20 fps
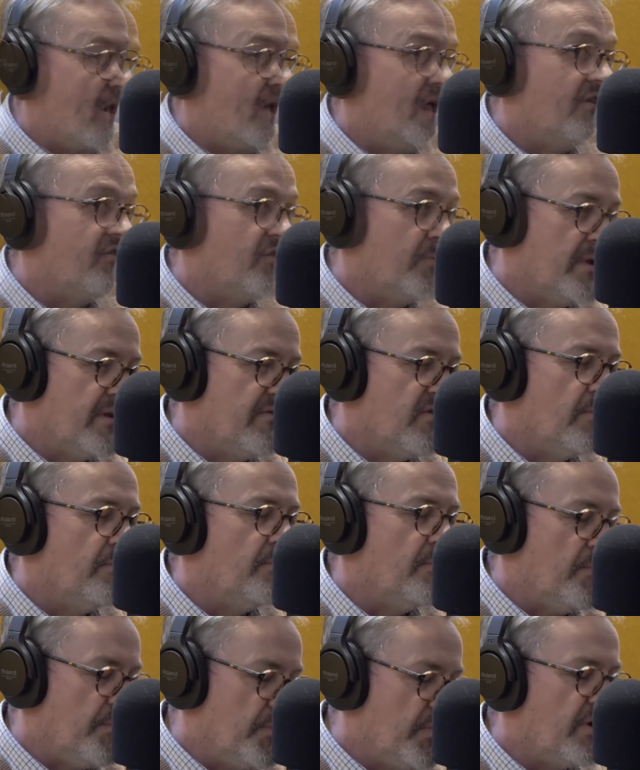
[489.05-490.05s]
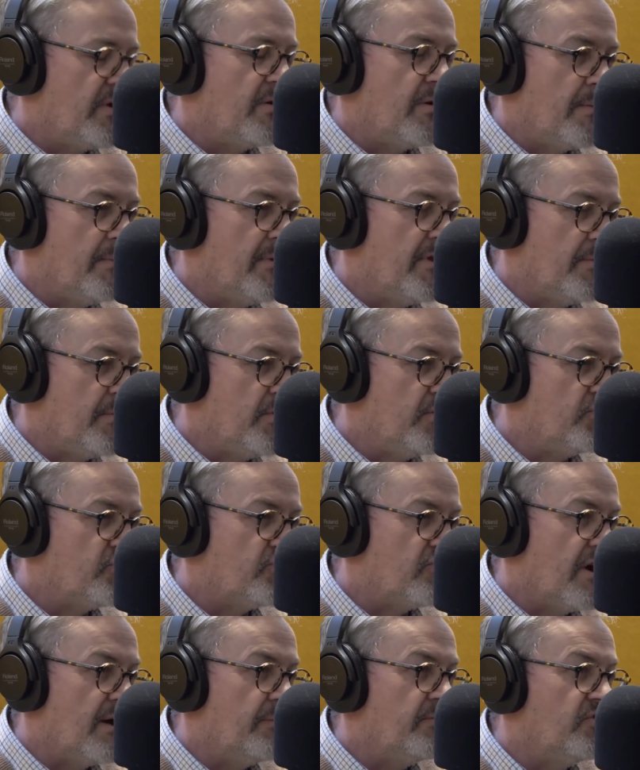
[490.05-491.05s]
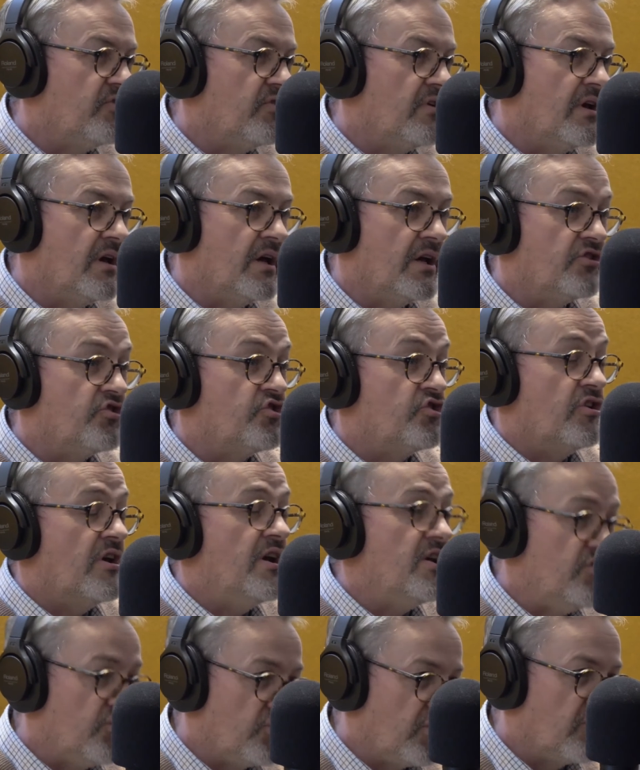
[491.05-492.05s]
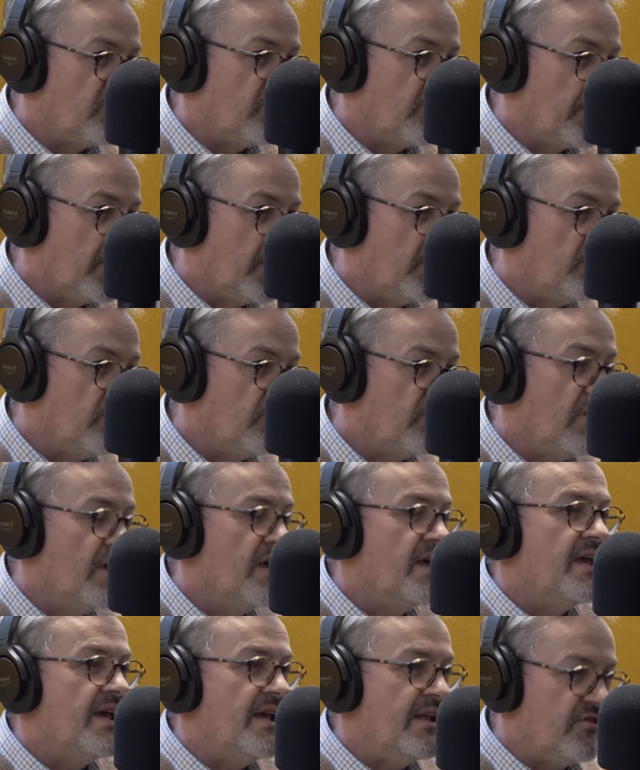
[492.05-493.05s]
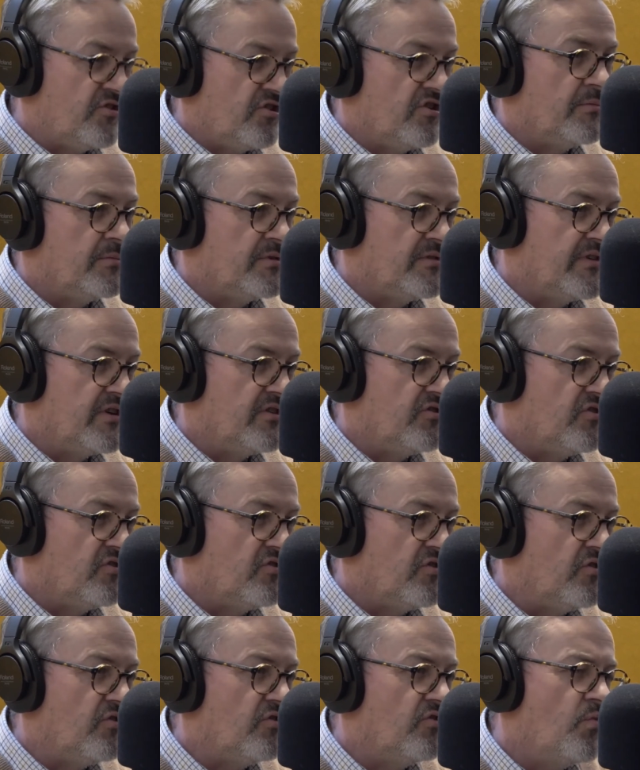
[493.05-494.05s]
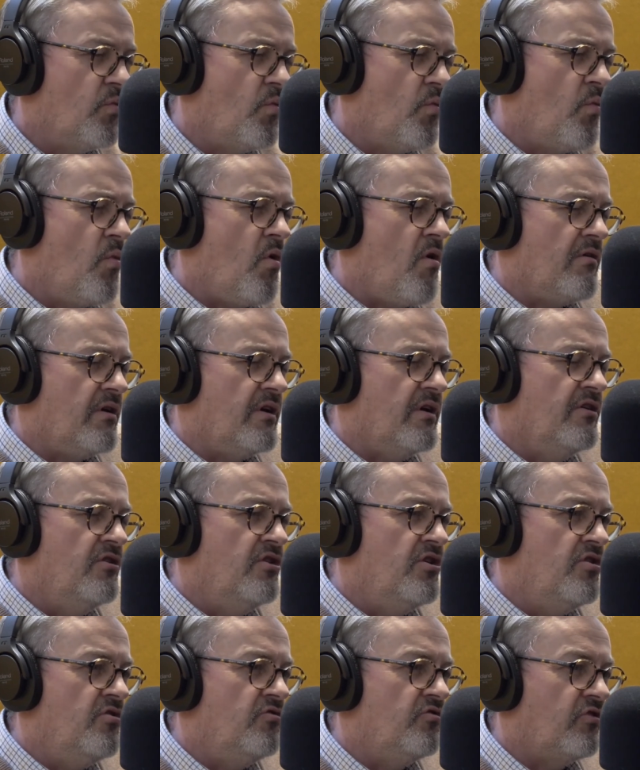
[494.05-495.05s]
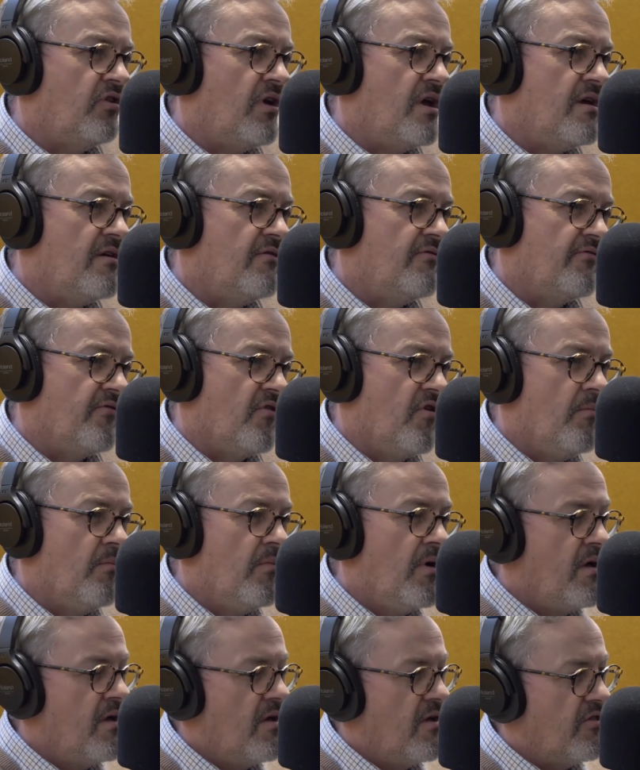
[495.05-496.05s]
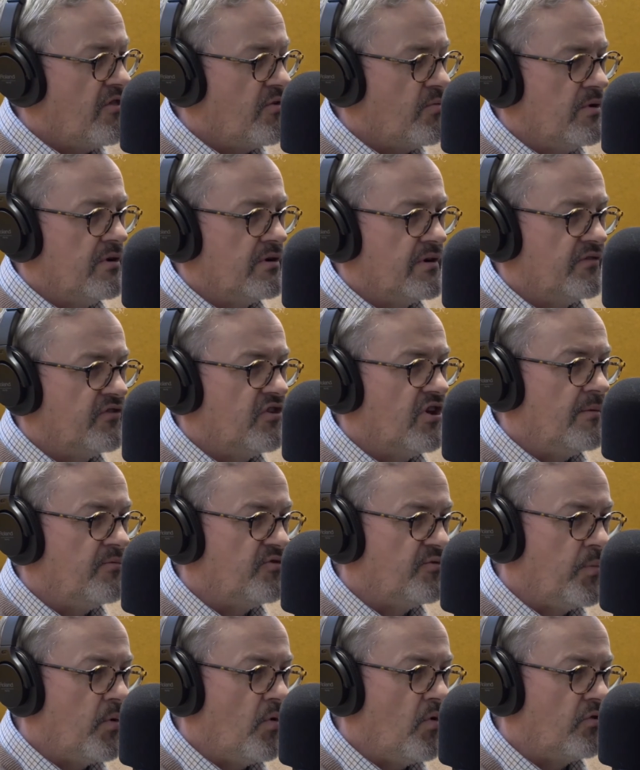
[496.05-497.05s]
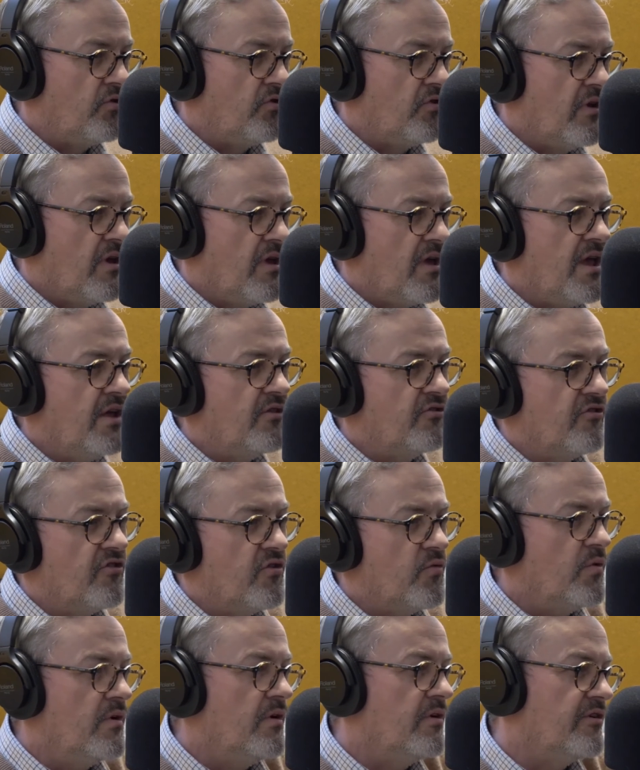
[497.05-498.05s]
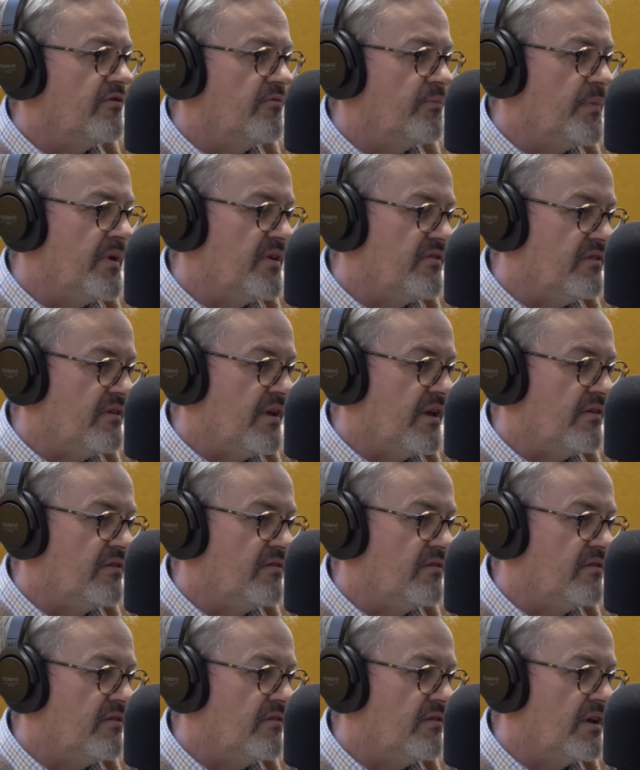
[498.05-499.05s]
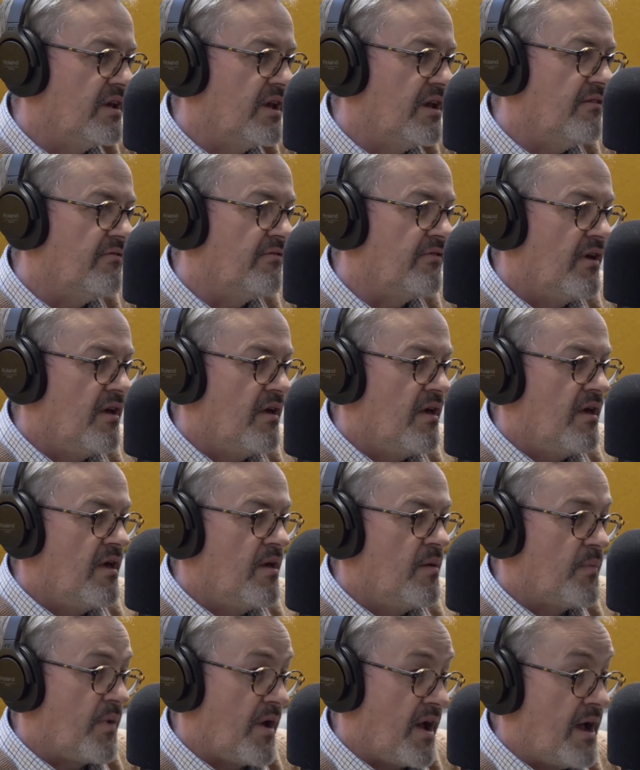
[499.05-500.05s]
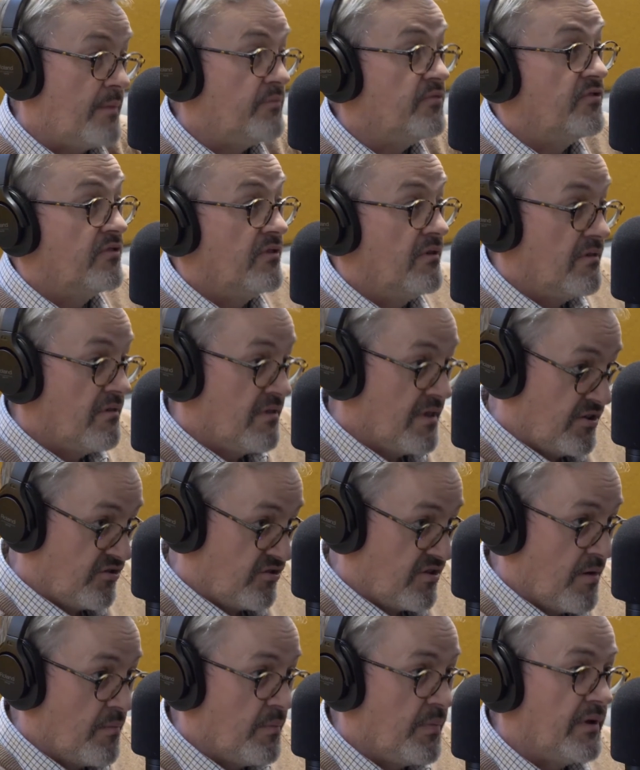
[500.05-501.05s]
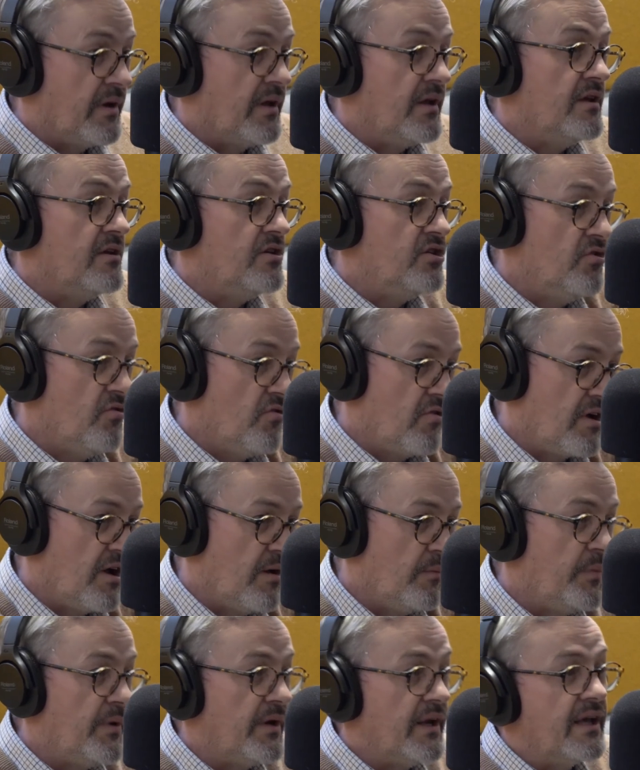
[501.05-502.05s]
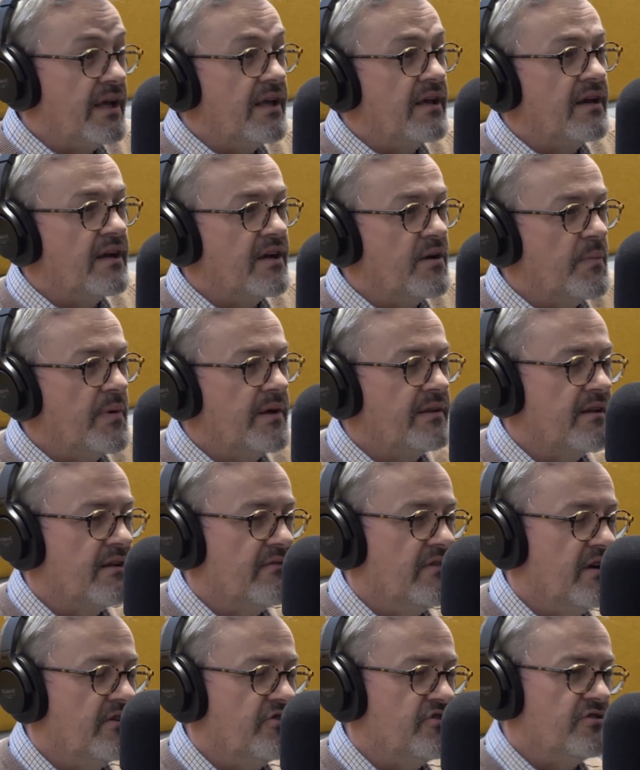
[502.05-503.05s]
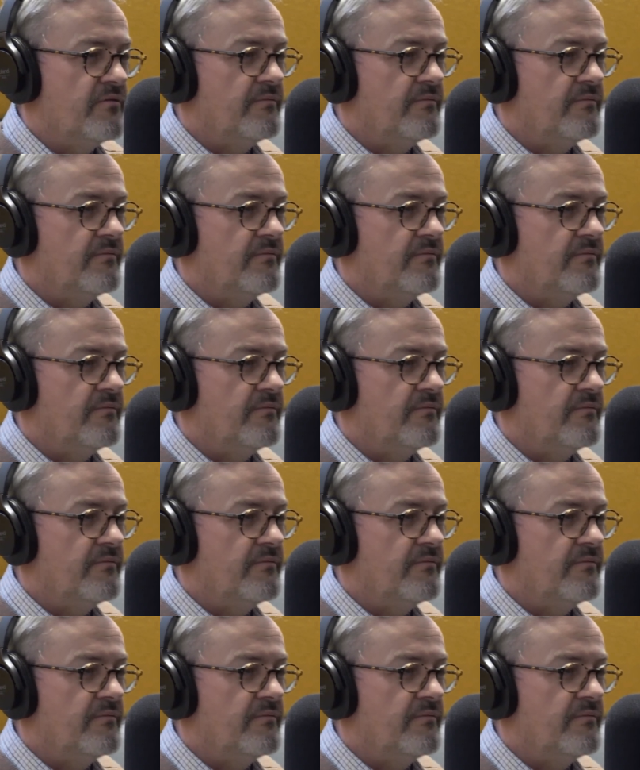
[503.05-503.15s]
It's a bit of a pull you up by the bootstraps change, I suppose, in terms of existence. What can you take from the world of team sport into the world of business to give perhaps this company, your company, a competitive edge?